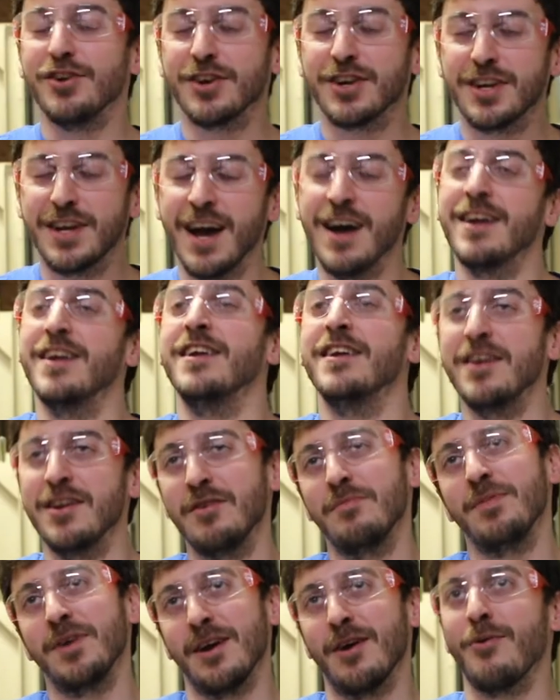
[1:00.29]
you're gonna
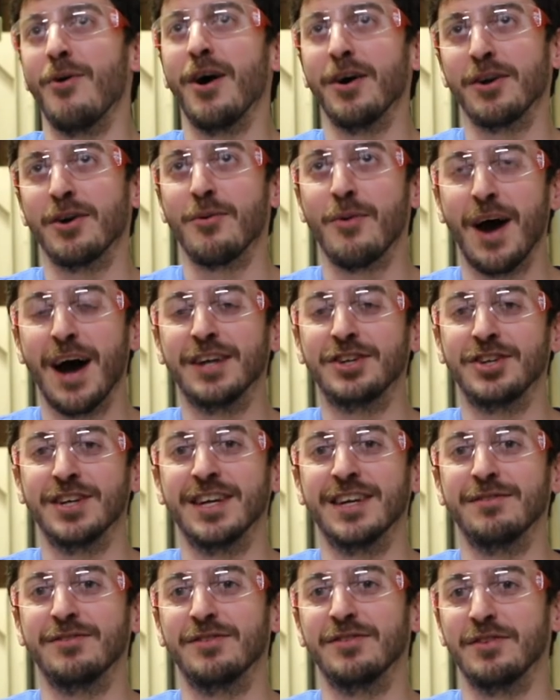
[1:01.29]
need a beer while you're
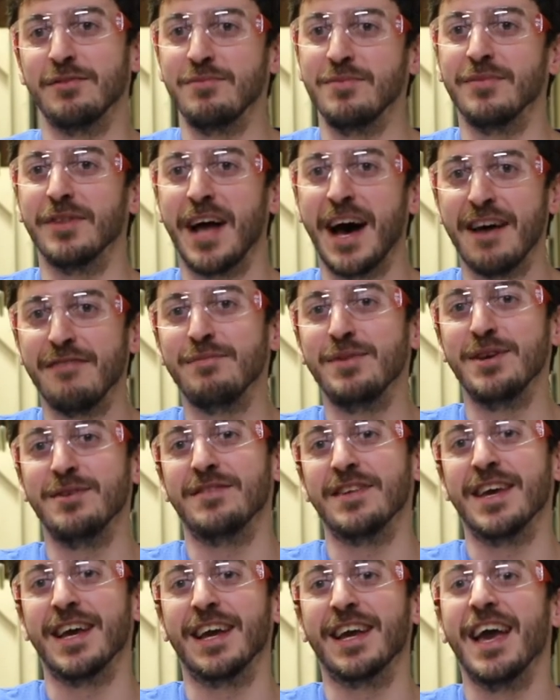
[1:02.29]
watching live
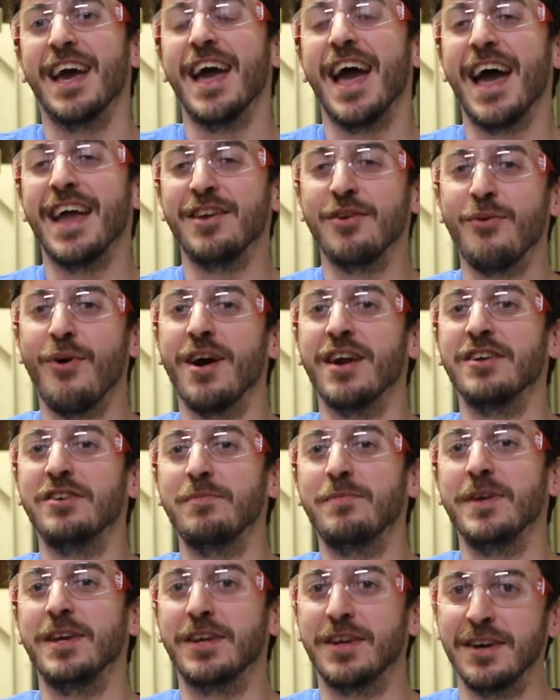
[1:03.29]
music, and you
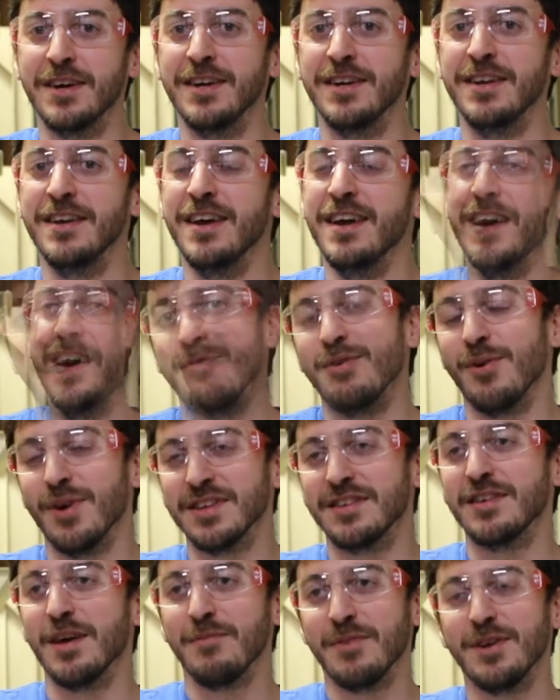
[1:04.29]
want it to be good, you
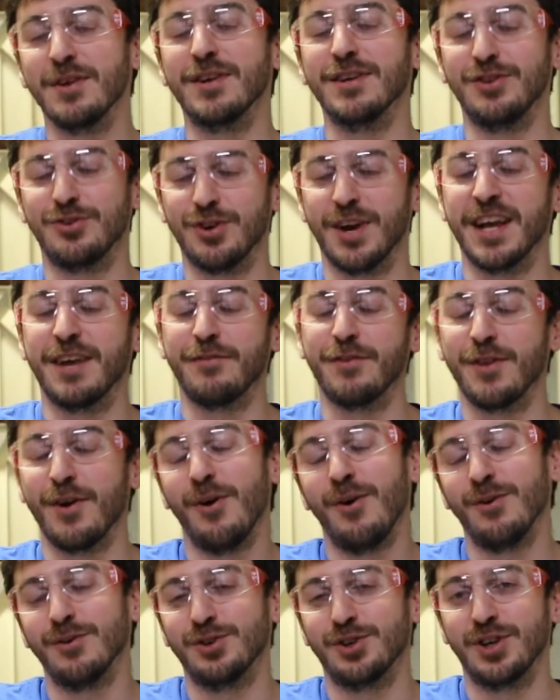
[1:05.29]
want something you can drink for
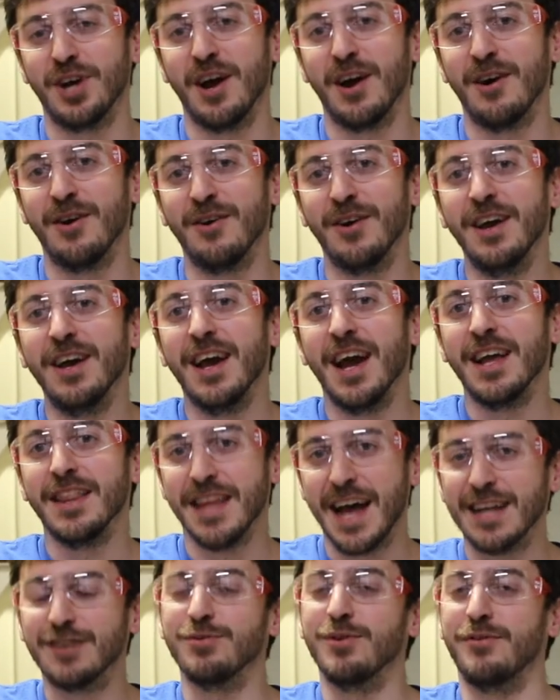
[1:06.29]
the whole show, and
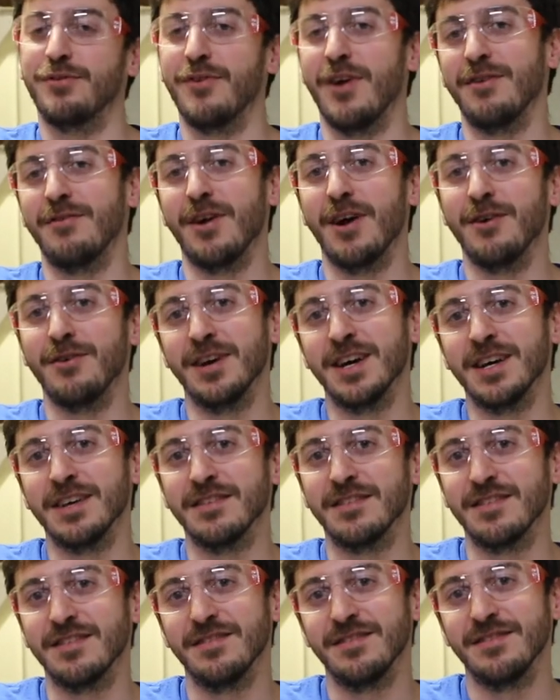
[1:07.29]
that's what Front Row is.